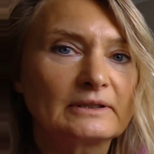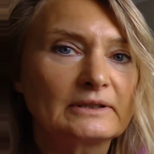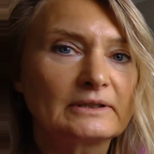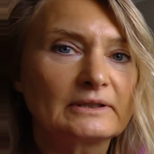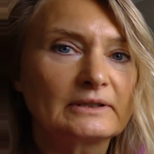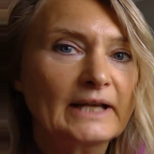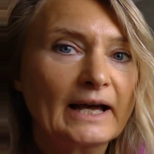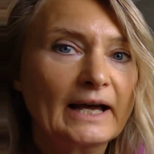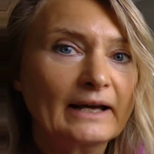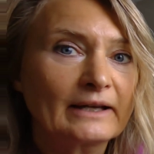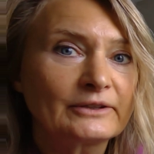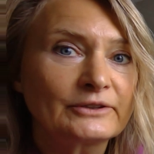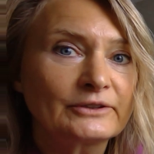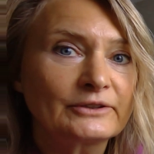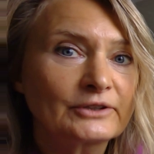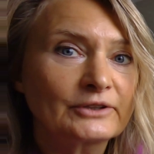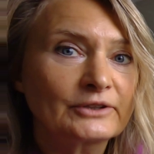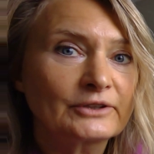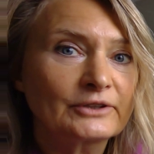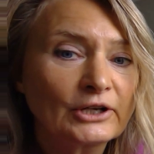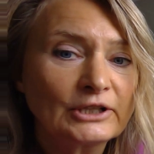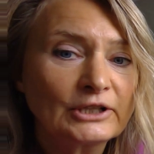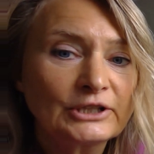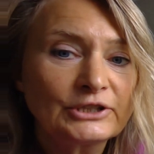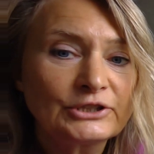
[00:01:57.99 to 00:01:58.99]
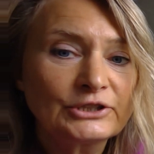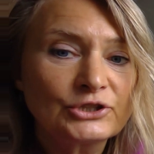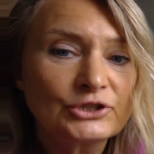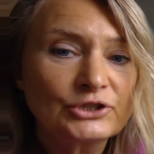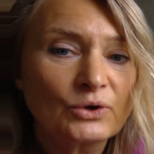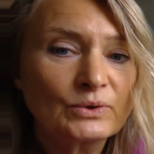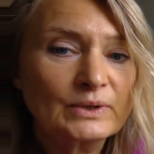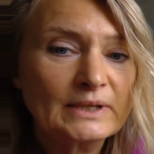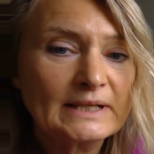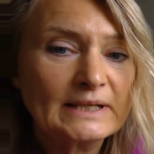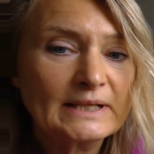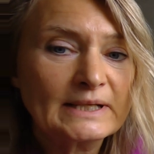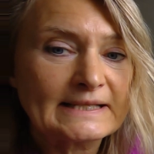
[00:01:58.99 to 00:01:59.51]
Yeah, you hardly
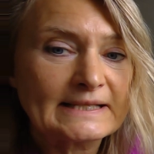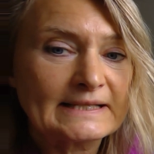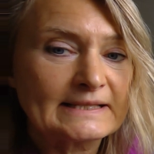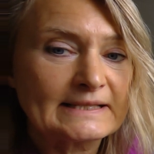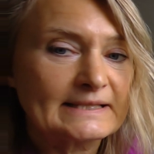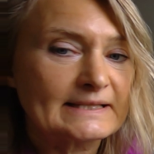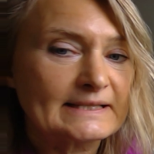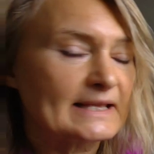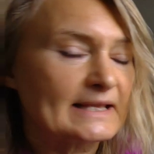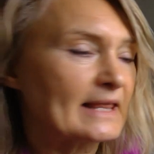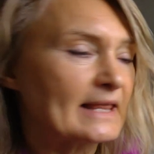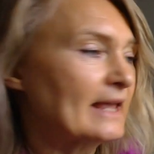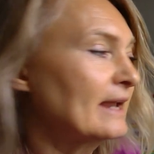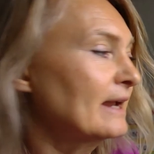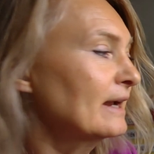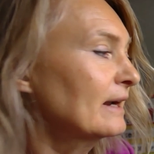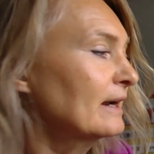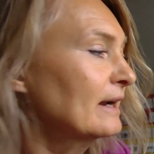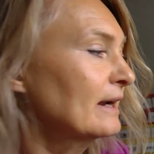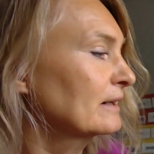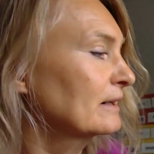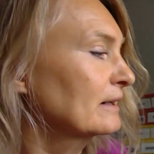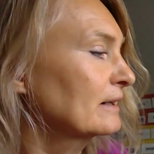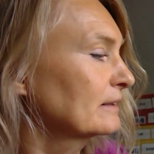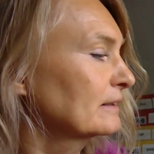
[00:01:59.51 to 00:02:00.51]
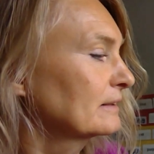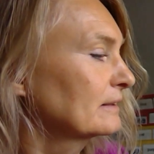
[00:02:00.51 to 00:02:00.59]
notice it's there.